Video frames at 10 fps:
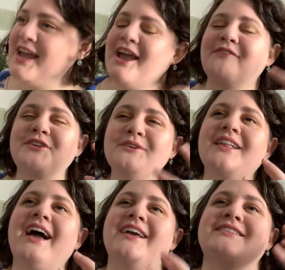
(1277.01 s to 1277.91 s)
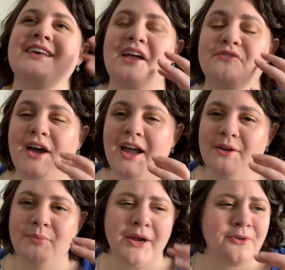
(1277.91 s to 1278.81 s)
If you like sci-fi,
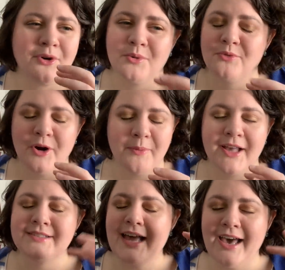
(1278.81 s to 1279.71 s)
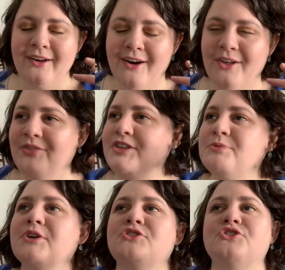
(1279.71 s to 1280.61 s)
paranormal romance at all, these
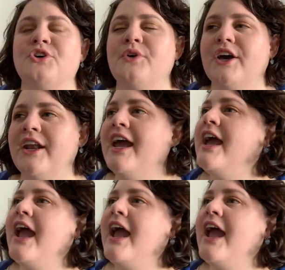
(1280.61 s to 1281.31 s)
books are so good.